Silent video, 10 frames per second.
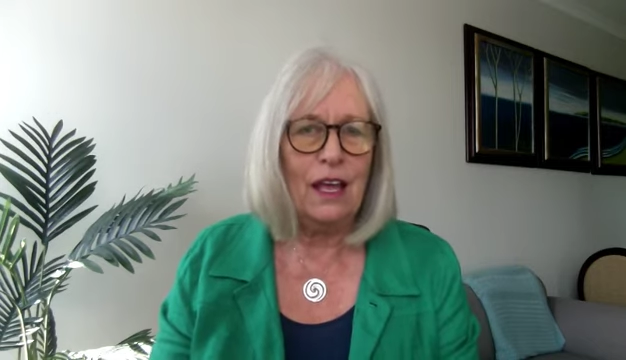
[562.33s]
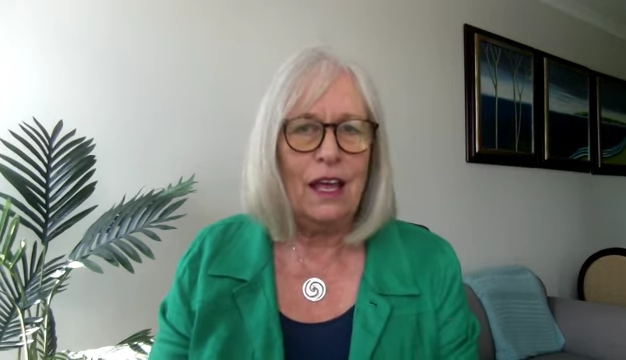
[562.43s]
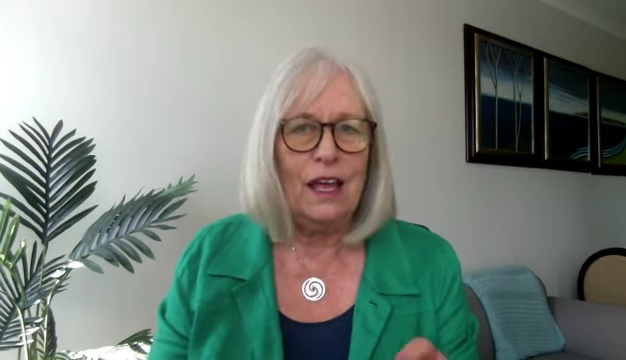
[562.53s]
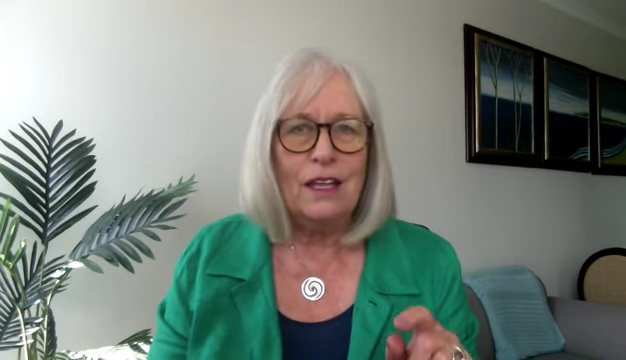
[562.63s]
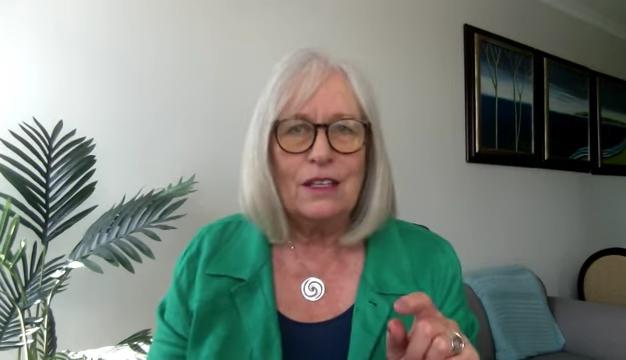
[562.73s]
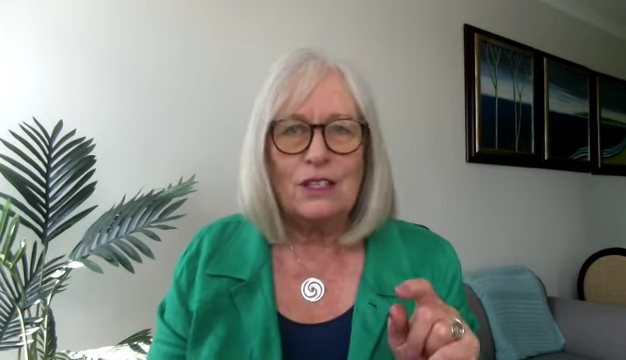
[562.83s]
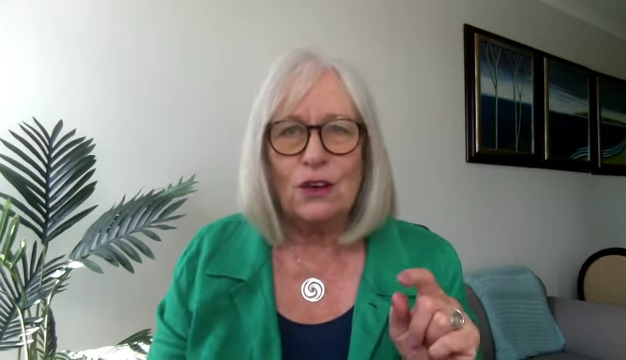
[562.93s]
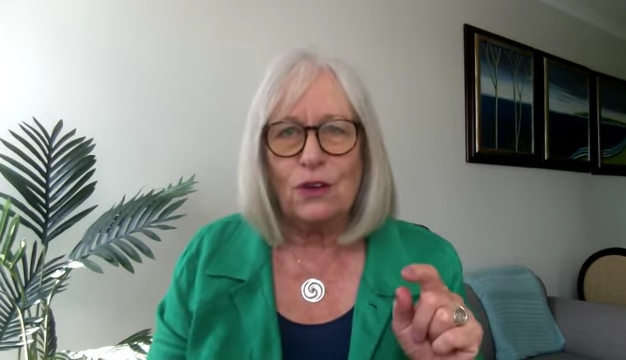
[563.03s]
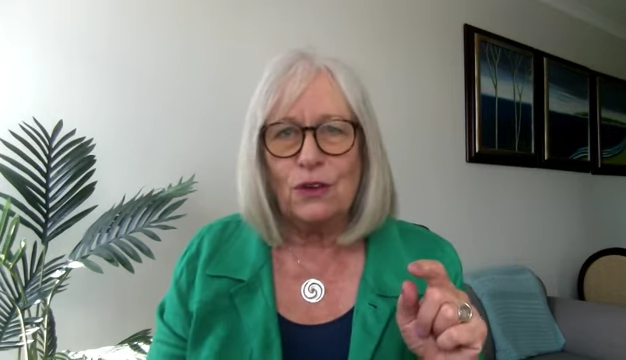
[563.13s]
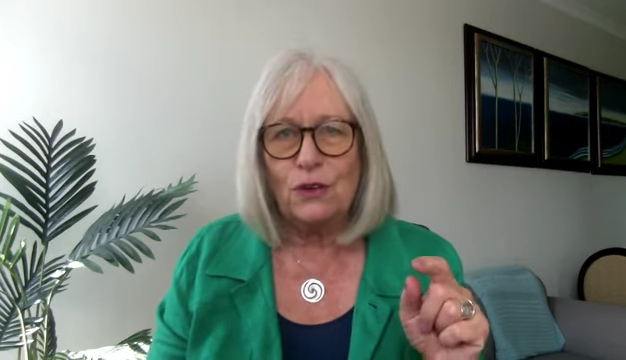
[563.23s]
So
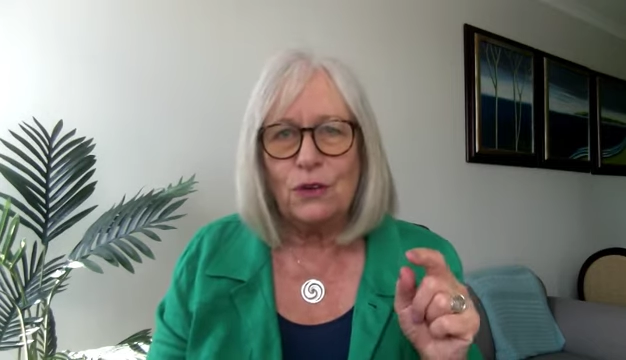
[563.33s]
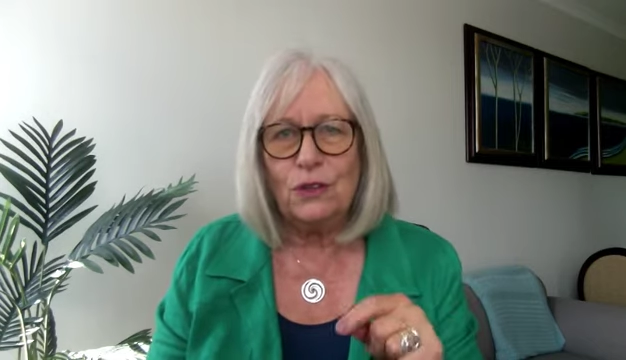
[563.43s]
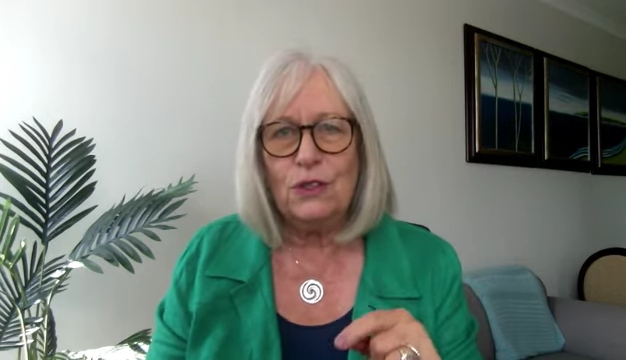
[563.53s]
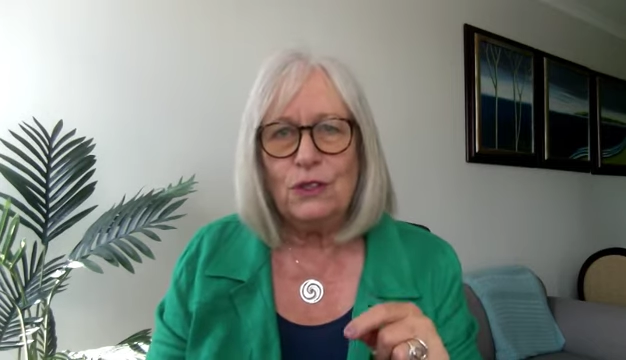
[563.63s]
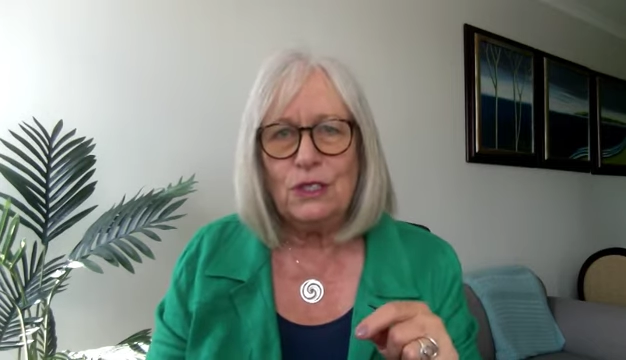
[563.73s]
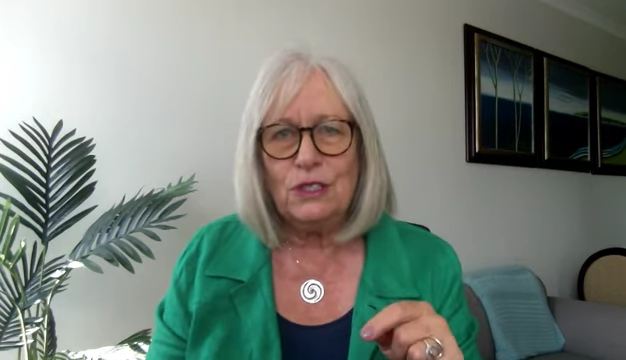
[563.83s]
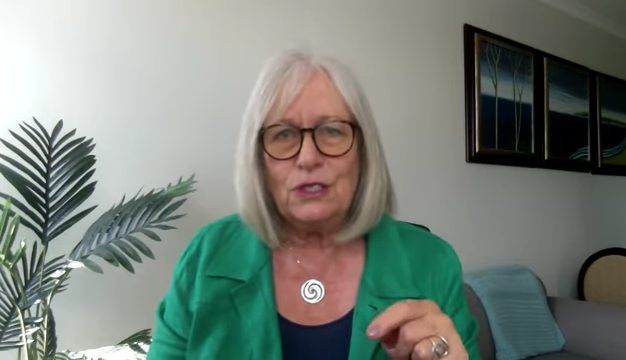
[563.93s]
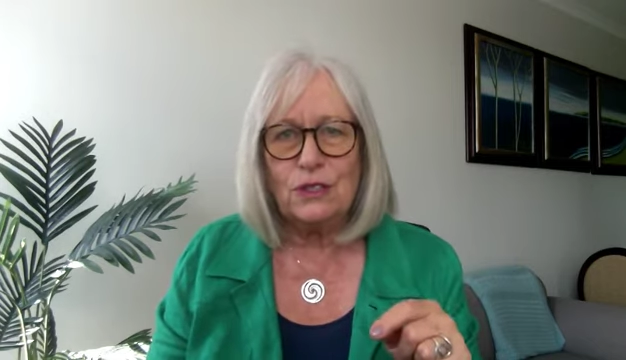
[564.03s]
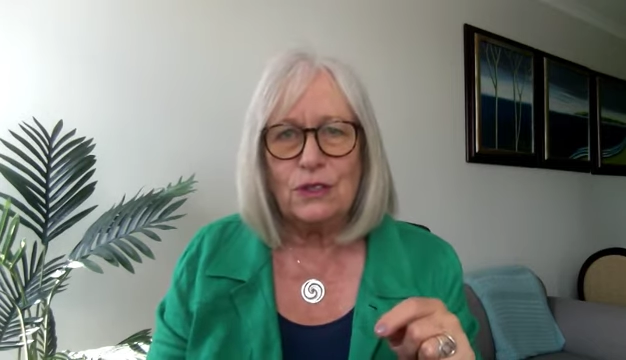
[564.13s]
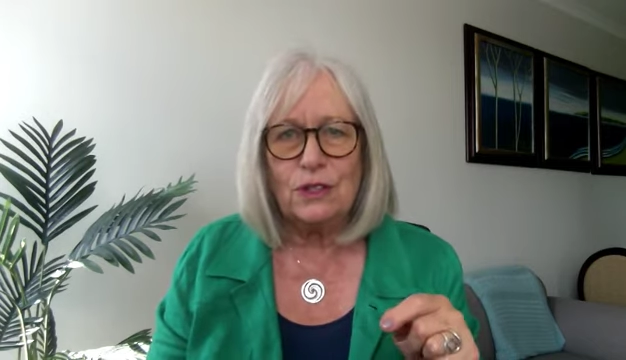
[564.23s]
all you need to
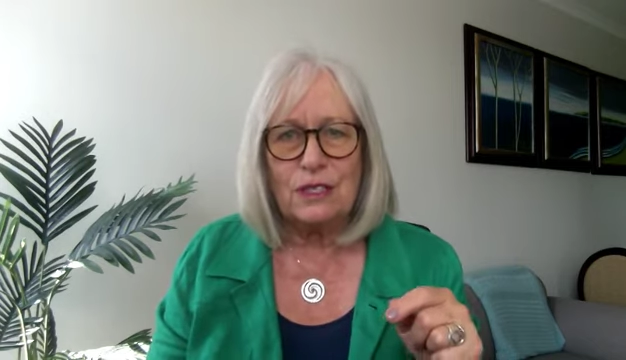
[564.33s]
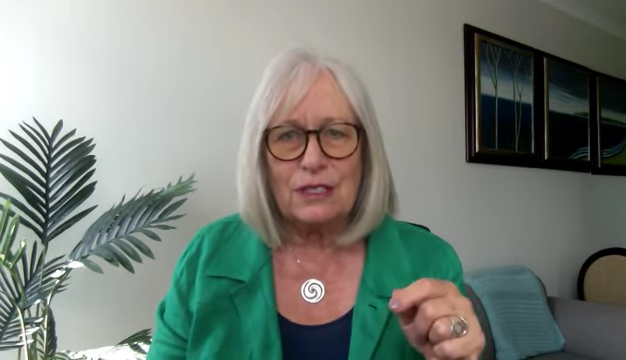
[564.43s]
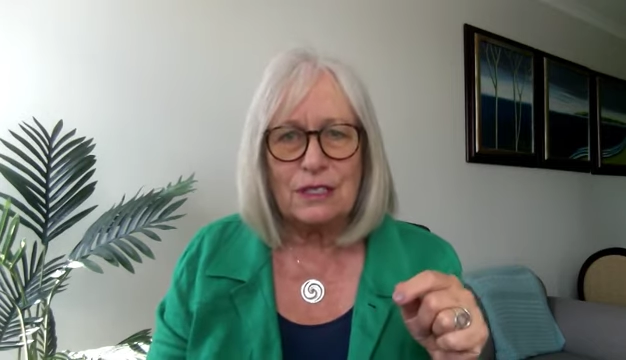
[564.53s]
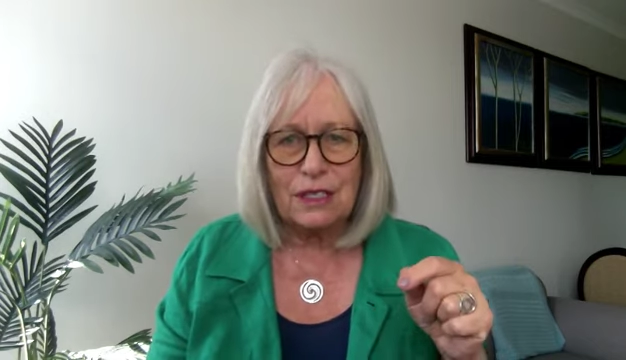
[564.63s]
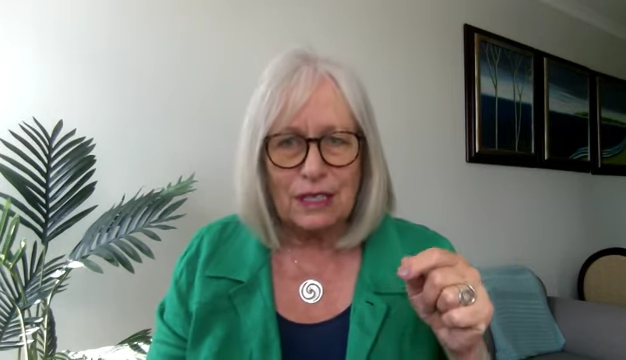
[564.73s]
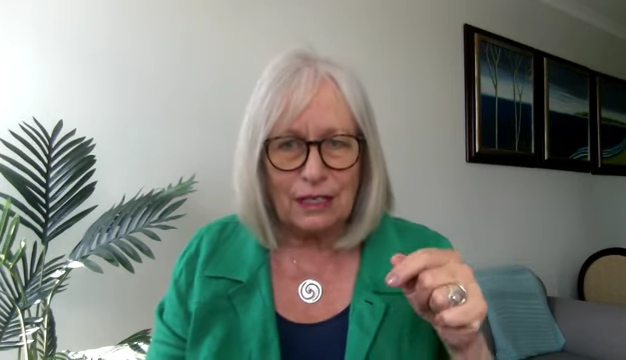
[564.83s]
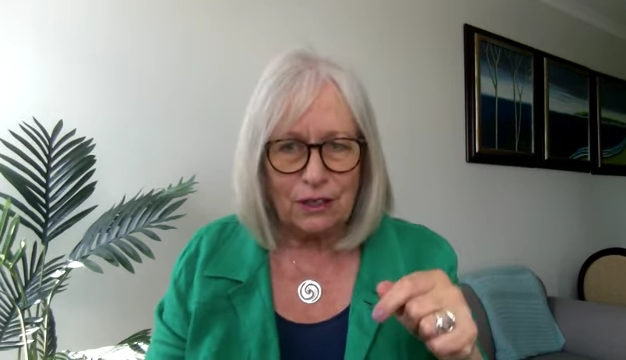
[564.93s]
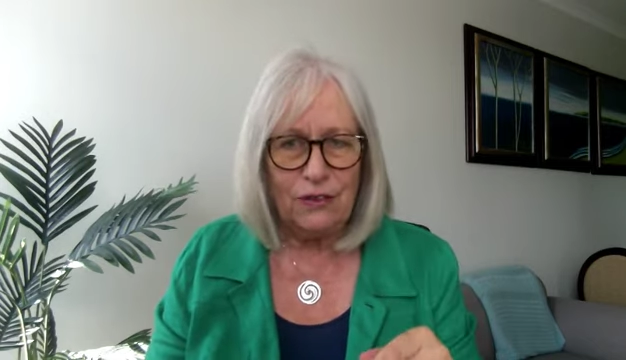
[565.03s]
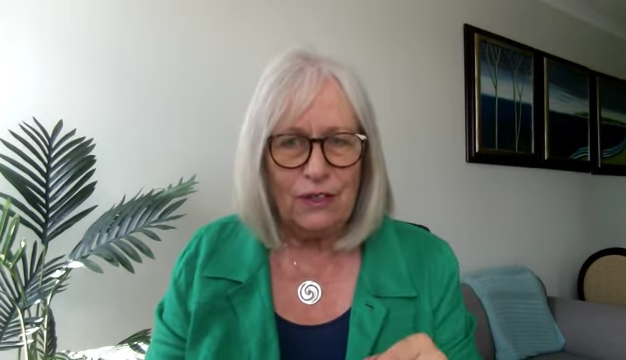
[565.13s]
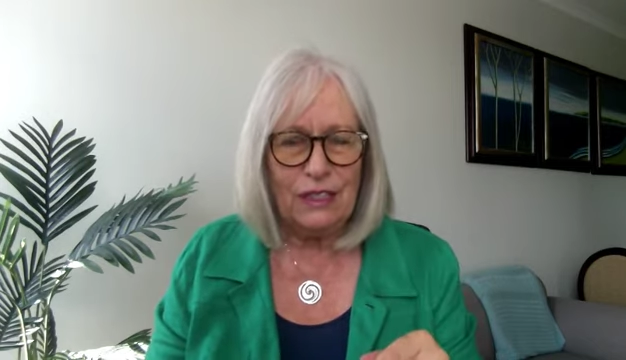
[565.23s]
do is click on
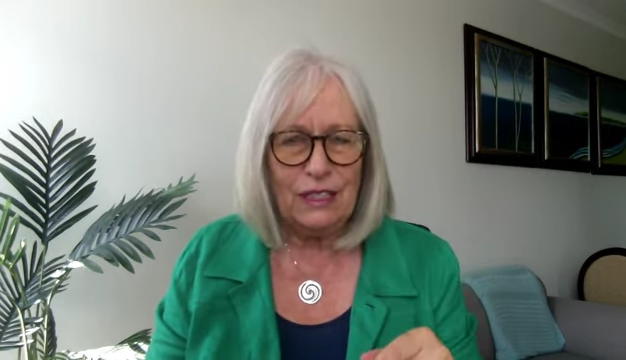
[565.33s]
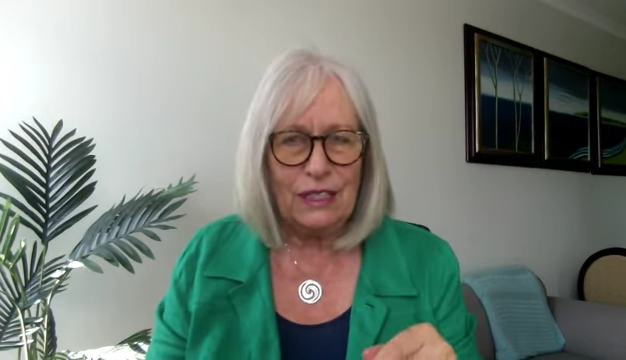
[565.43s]
the link